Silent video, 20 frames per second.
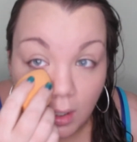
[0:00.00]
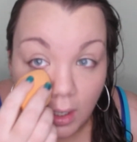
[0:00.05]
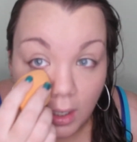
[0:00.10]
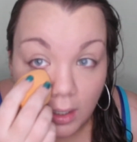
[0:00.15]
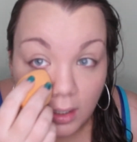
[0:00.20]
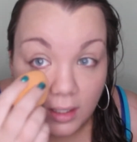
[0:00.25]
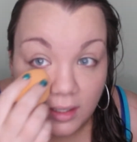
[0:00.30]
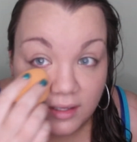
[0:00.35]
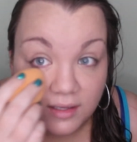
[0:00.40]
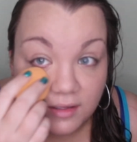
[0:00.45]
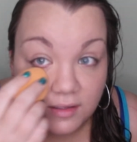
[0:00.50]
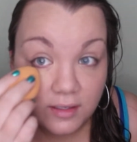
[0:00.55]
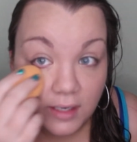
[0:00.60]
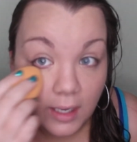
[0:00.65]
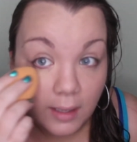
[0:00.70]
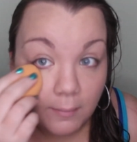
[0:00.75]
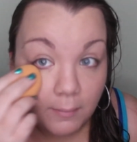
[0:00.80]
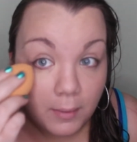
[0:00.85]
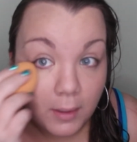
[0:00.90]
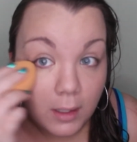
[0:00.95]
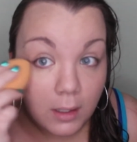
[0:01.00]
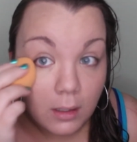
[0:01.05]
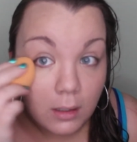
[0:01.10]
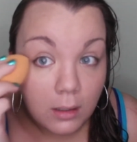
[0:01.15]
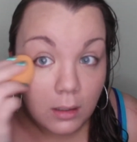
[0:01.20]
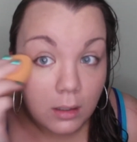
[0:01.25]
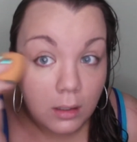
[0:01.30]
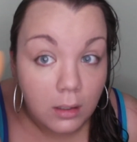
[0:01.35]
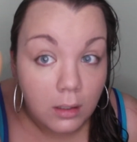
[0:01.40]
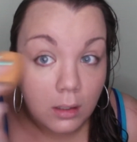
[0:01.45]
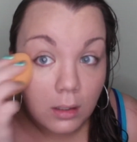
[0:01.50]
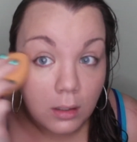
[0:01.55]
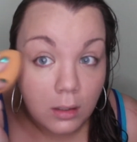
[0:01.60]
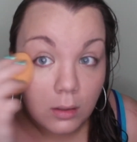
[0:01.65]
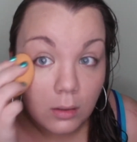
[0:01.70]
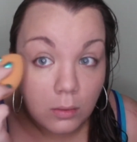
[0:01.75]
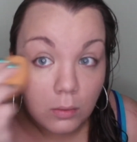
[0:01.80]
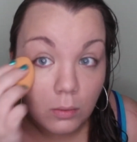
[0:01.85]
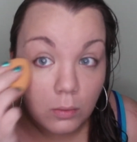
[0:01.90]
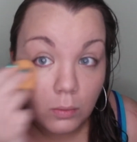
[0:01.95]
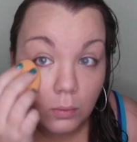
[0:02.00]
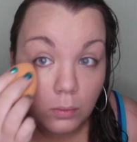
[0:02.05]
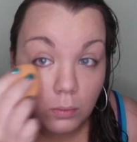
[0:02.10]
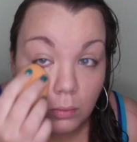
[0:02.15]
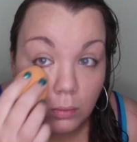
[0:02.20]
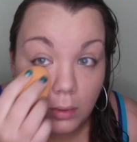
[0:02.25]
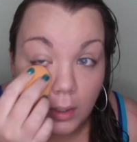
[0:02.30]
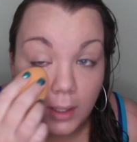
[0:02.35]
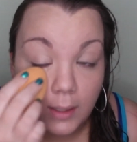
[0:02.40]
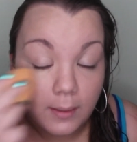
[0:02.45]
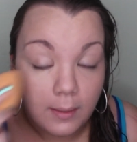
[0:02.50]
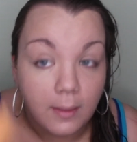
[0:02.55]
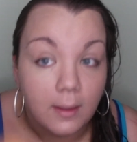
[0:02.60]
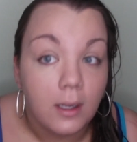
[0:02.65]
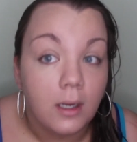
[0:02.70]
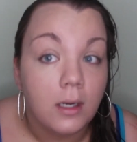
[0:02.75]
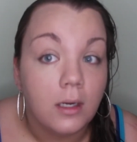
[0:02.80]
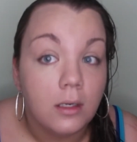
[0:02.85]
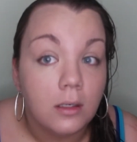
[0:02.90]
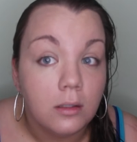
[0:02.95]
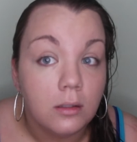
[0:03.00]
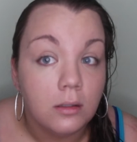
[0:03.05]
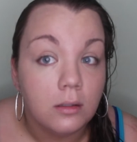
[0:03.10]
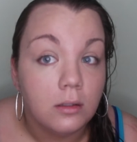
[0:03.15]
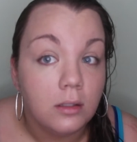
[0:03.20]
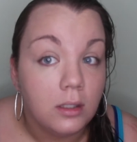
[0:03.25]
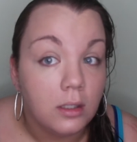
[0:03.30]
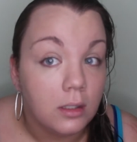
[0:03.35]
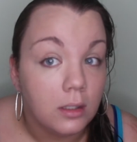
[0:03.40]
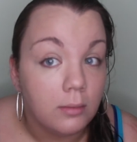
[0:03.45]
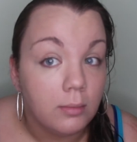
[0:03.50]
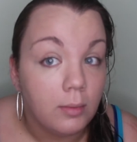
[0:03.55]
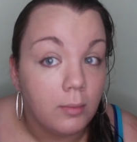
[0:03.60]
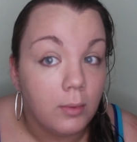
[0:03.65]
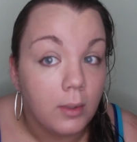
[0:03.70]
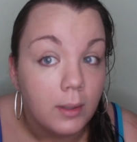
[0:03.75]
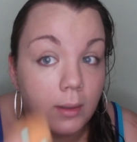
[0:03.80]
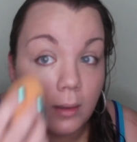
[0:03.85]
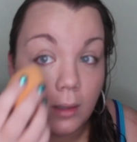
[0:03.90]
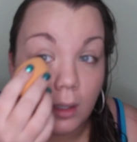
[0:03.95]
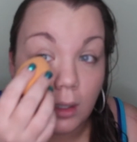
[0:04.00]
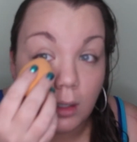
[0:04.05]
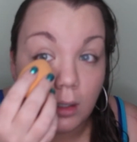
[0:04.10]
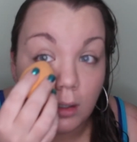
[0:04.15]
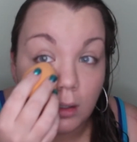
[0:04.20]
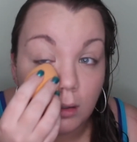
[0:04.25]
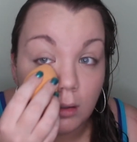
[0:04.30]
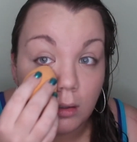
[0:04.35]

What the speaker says: and I stamp it right there. Need a little bit more than that.